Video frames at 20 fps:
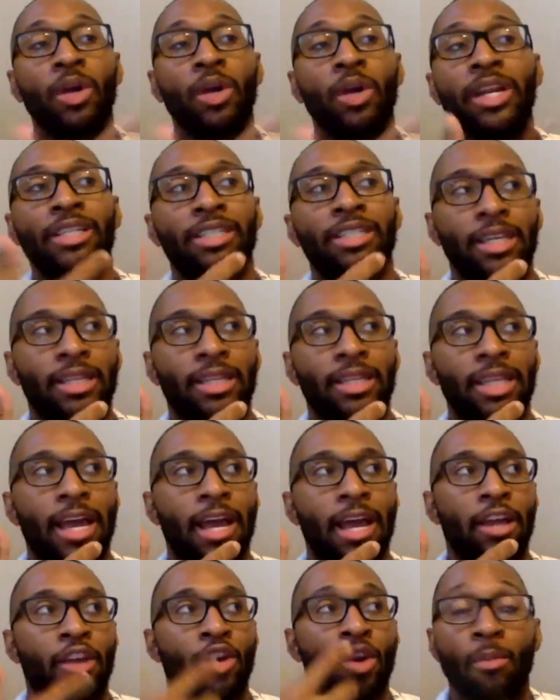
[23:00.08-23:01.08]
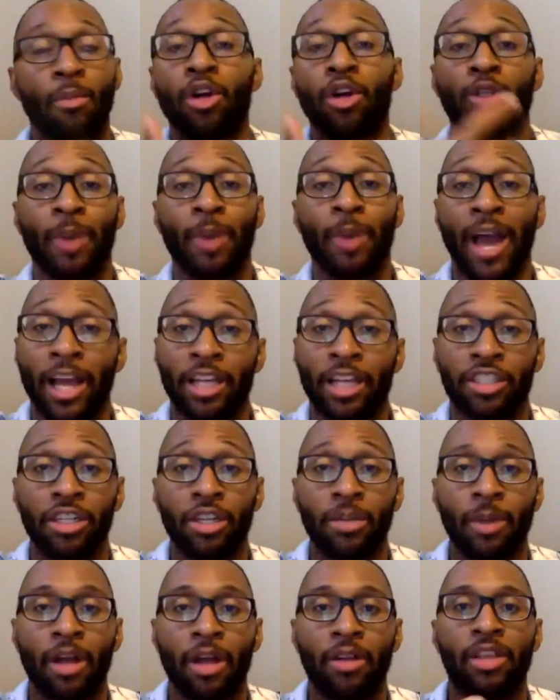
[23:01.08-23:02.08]
is it that you're most passionate
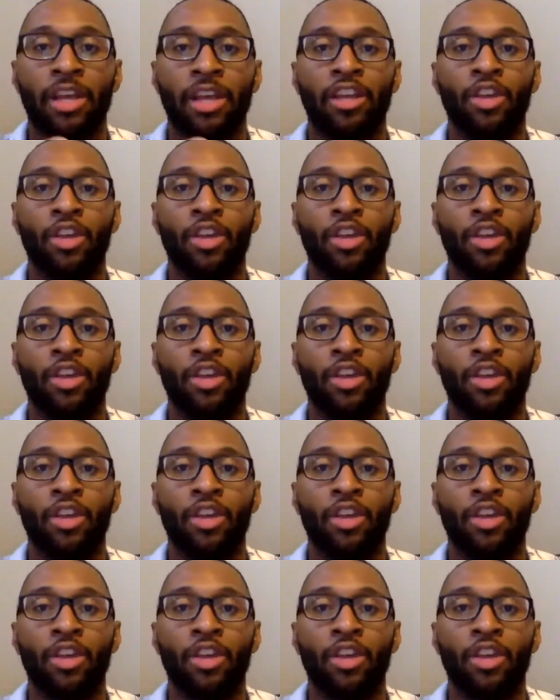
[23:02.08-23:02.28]
about that